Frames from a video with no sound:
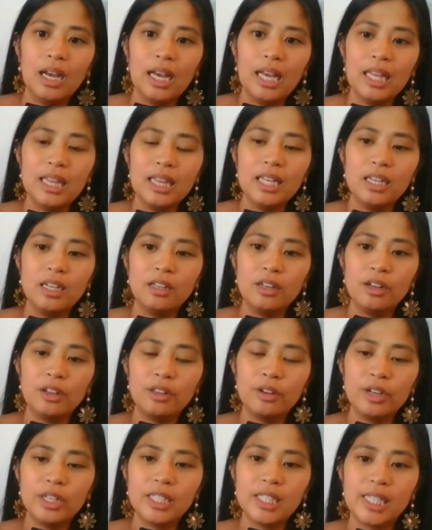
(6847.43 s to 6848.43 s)
And then
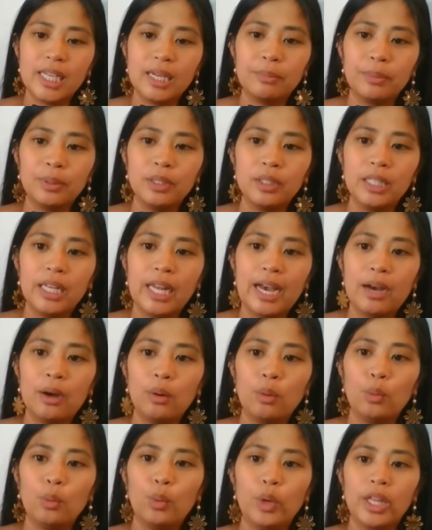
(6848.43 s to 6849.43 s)
another example
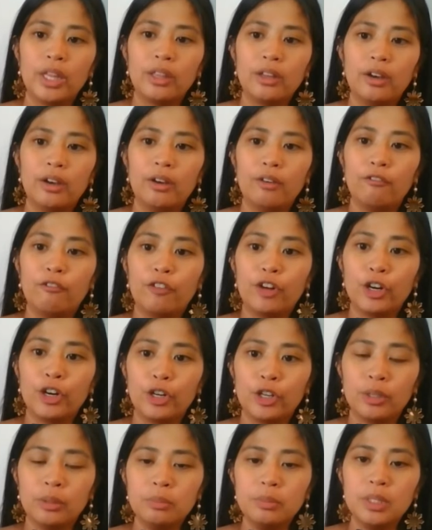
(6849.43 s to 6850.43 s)
now with
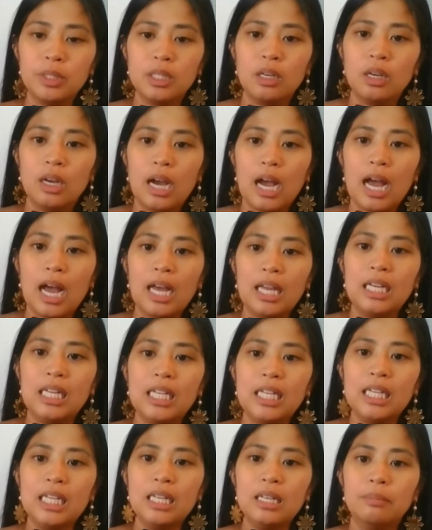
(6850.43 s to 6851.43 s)
verbs.
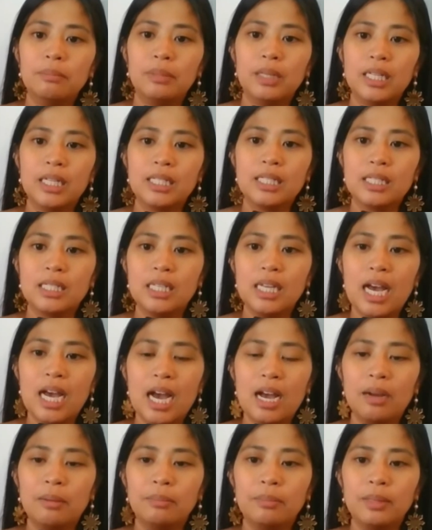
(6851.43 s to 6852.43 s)
Alin plus
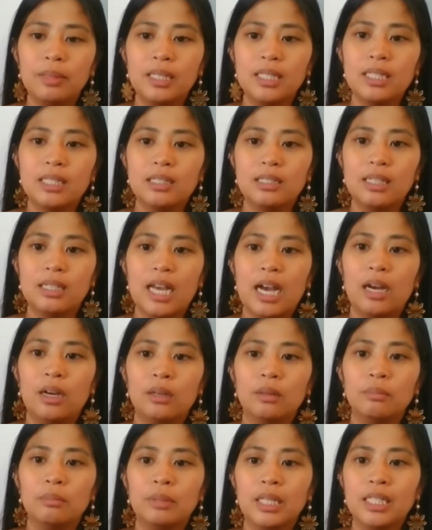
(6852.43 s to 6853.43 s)
na plus
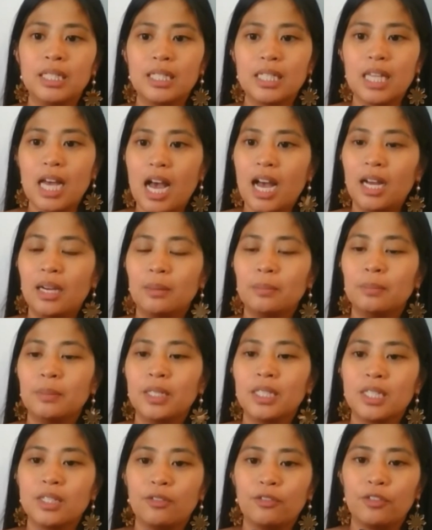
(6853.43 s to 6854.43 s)
noun plus ang
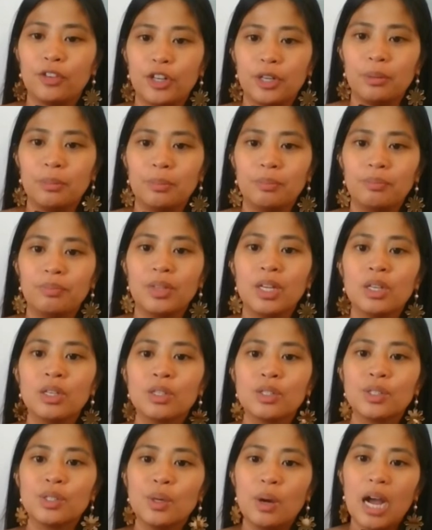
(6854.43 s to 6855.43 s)
plus a verb.
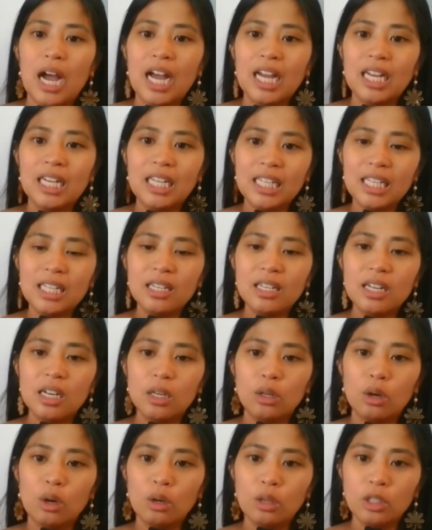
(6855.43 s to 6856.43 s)
So, alin
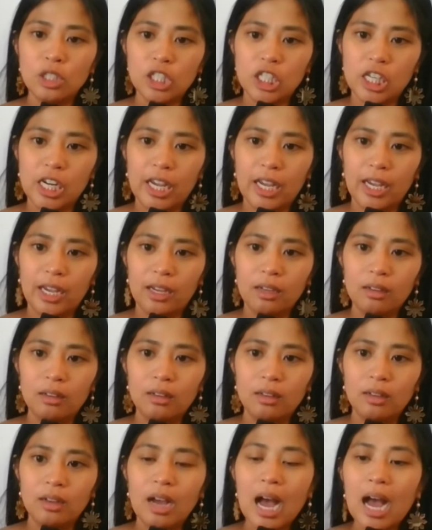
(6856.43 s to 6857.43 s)
na kotse
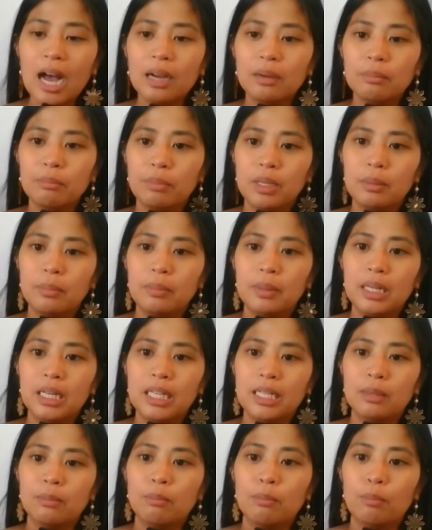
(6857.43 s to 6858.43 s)
ang
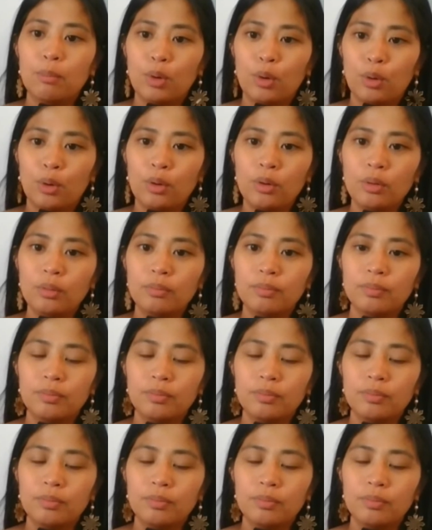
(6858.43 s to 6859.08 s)
bibilhin mo?